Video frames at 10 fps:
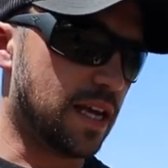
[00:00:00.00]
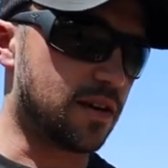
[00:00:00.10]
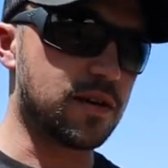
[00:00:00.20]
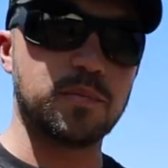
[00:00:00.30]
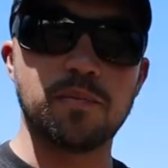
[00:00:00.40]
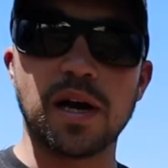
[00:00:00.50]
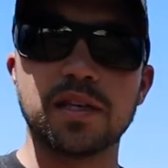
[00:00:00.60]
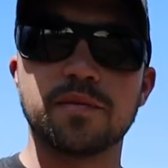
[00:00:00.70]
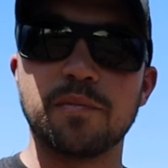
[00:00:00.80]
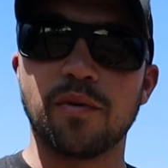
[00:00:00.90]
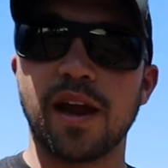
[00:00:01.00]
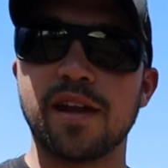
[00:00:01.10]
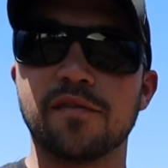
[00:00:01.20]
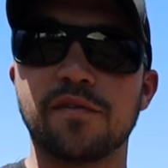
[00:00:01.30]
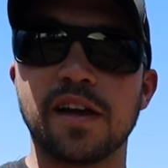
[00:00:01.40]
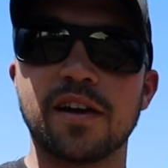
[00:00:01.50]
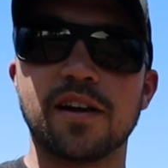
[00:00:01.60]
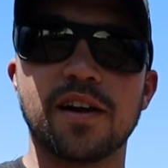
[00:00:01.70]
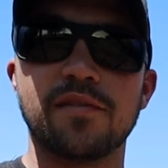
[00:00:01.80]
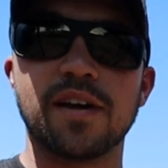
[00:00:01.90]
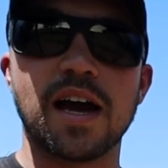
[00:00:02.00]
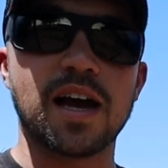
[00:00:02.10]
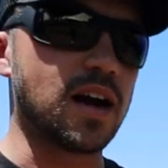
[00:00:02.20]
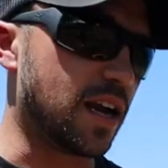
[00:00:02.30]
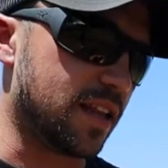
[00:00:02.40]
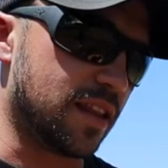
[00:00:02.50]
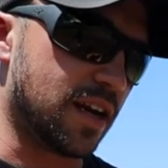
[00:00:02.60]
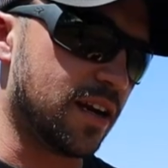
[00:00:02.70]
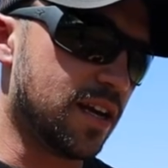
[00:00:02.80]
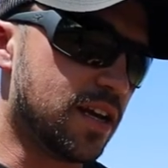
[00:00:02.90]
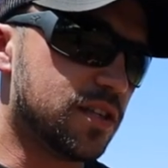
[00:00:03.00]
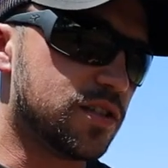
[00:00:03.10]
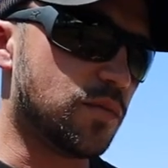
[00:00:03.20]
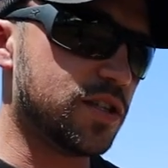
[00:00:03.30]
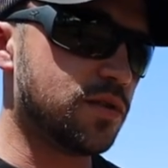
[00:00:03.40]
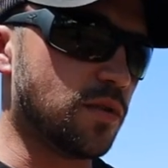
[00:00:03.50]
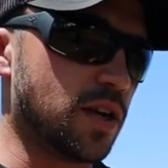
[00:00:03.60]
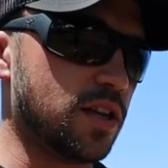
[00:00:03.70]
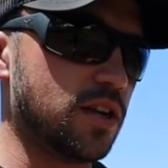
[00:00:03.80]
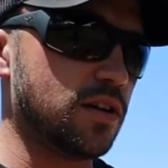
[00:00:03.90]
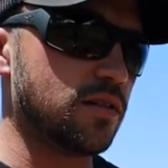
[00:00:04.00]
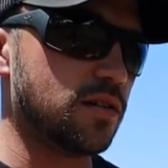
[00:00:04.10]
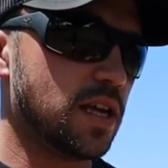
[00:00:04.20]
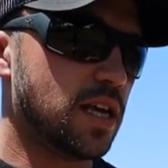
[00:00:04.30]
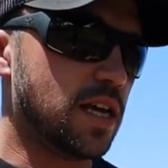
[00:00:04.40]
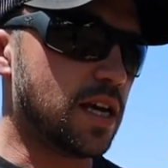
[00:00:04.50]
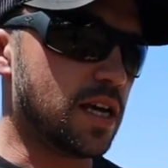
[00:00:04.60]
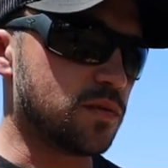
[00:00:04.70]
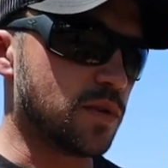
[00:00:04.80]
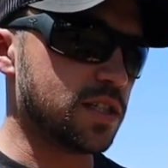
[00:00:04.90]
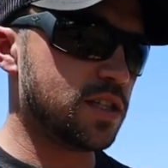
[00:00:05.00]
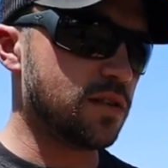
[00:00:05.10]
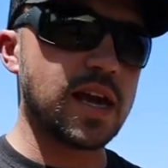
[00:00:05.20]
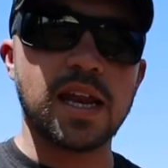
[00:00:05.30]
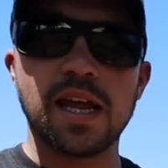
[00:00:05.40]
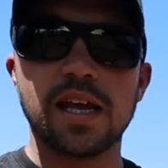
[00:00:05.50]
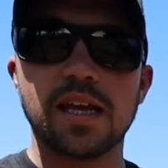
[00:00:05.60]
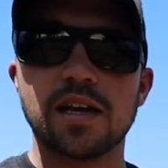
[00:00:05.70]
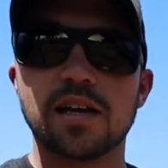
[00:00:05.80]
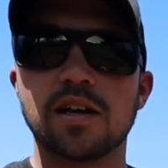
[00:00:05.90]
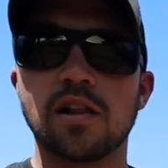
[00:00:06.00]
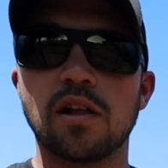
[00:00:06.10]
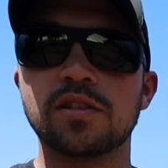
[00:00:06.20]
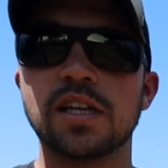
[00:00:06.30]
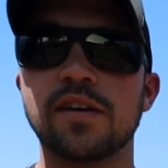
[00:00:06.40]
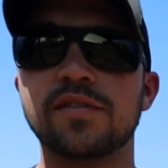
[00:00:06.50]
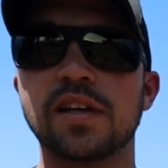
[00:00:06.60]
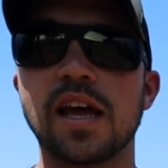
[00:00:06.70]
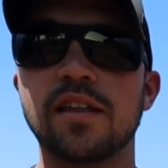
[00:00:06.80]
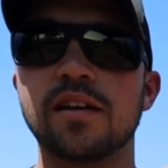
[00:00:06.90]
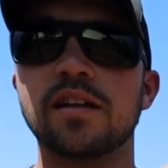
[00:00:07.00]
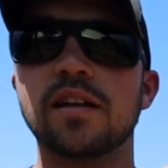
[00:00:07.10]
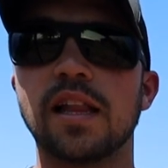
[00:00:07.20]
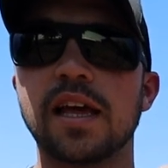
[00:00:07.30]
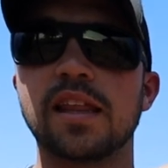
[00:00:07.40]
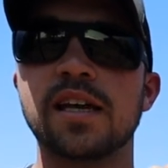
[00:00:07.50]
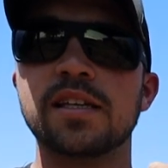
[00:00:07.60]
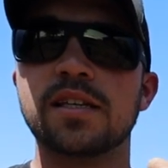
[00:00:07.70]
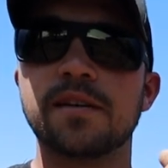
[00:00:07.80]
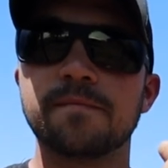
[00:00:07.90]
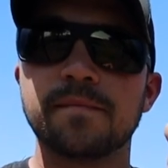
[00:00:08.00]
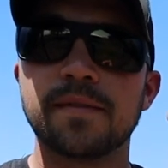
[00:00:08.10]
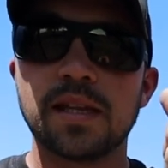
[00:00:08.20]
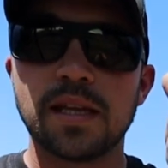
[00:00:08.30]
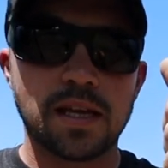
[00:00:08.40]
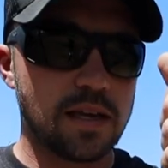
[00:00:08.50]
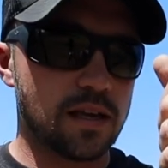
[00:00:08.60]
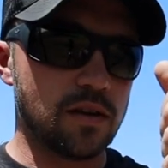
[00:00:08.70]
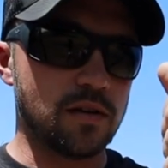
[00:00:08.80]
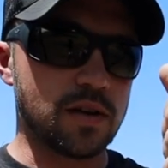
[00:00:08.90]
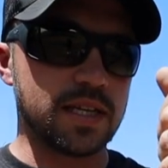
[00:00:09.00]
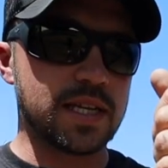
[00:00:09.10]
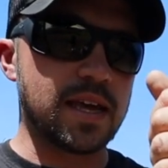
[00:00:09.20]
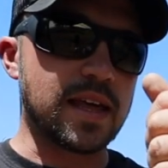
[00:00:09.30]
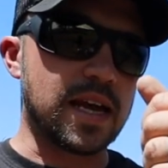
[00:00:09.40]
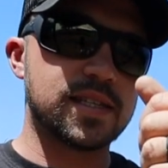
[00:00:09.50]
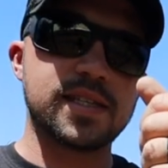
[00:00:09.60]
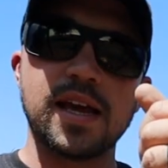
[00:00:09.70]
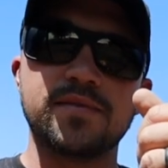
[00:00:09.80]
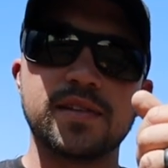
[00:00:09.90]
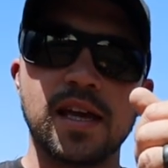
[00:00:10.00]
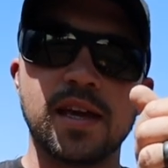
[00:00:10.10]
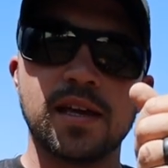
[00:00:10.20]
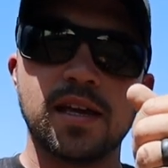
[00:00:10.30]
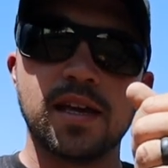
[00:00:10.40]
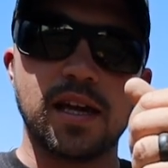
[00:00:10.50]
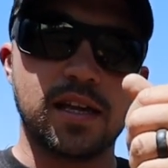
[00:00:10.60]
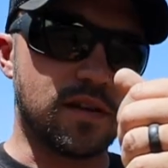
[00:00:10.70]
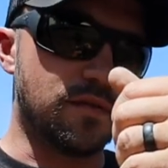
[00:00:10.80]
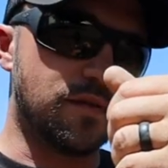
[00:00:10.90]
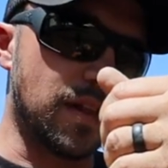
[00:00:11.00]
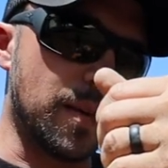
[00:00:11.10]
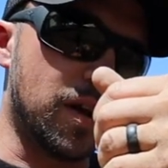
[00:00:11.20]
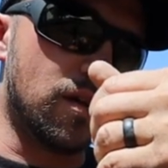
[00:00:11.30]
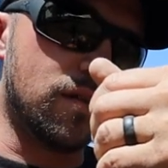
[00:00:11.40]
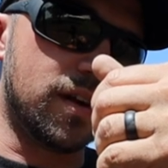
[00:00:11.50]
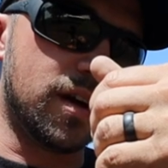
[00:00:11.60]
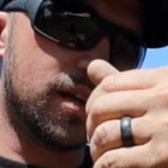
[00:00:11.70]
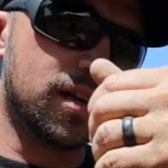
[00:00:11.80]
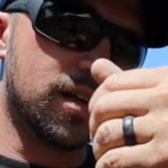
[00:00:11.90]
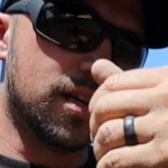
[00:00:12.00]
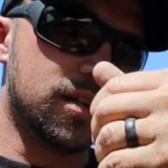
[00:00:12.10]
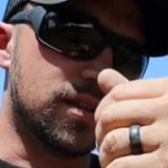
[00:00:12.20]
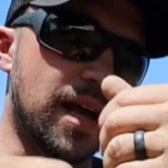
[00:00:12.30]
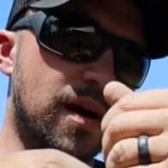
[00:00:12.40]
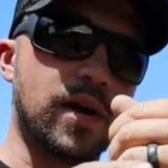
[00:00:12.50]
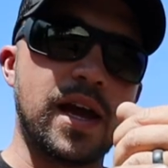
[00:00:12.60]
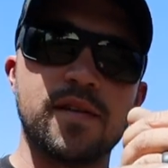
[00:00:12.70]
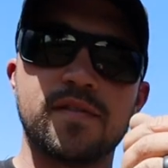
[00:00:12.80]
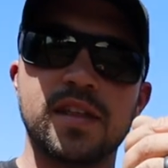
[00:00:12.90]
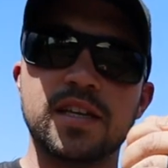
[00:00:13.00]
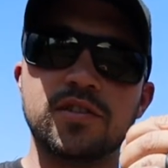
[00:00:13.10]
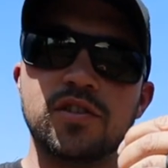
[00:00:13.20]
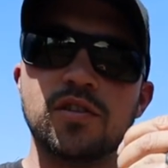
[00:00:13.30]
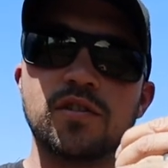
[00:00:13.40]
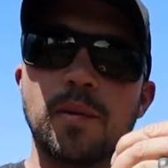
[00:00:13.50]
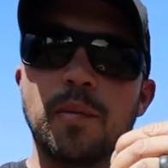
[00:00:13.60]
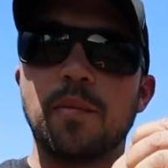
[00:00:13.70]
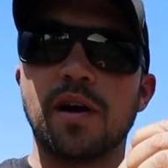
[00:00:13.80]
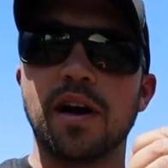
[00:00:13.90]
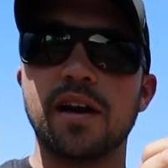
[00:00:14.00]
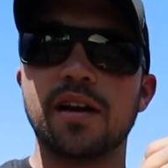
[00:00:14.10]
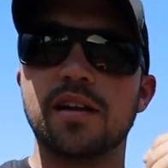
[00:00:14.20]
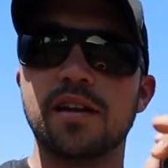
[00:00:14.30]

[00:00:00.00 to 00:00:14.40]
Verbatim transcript: it could possibly break your finger if it got caught in there. So what you want to do is once you get it close enough together like this, you can take that safety and you can flip it over. So that way if these do come apart,